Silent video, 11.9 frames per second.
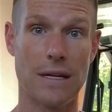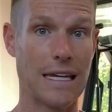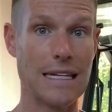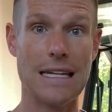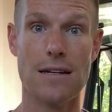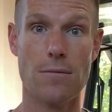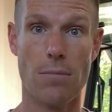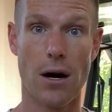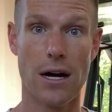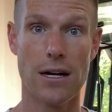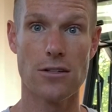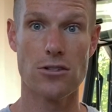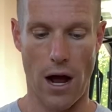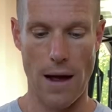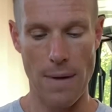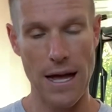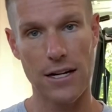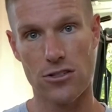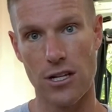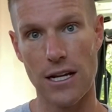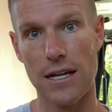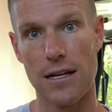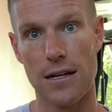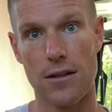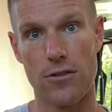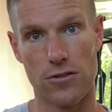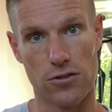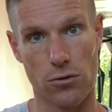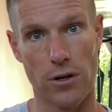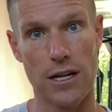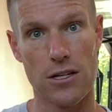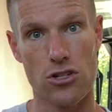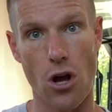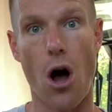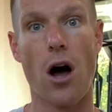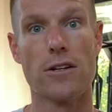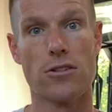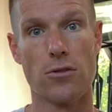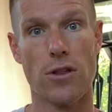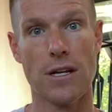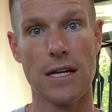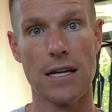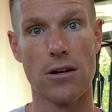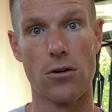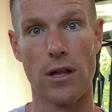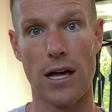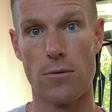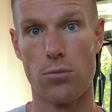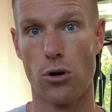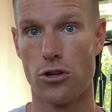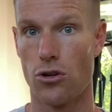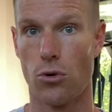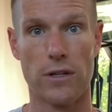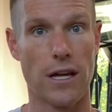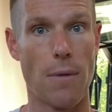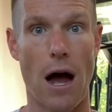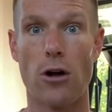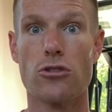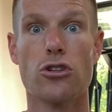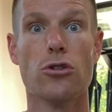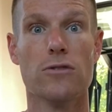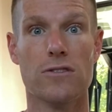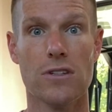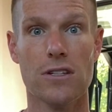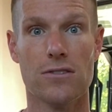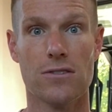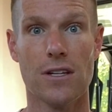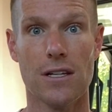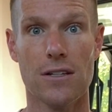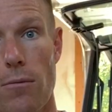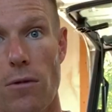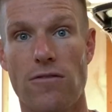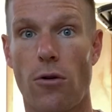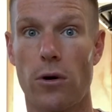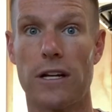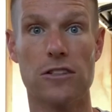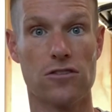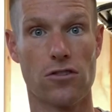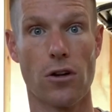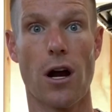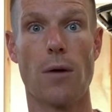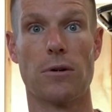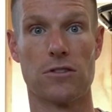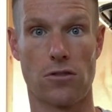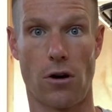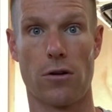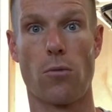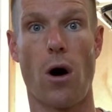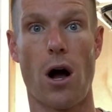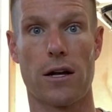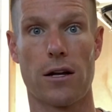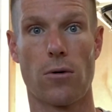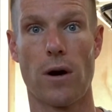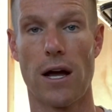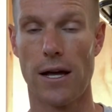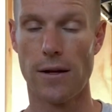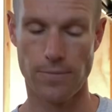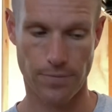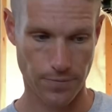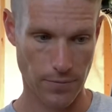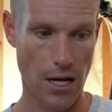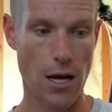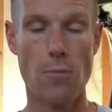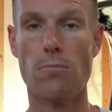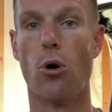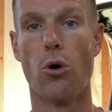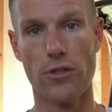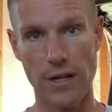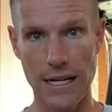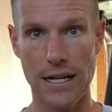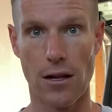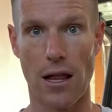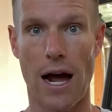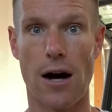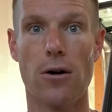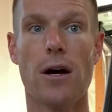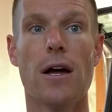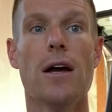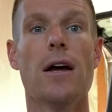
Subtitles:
He didn't budge. I managed to get the syringe onto the needle and push only about 2 cc's before he stood up and started walking away. Pulled the needle out.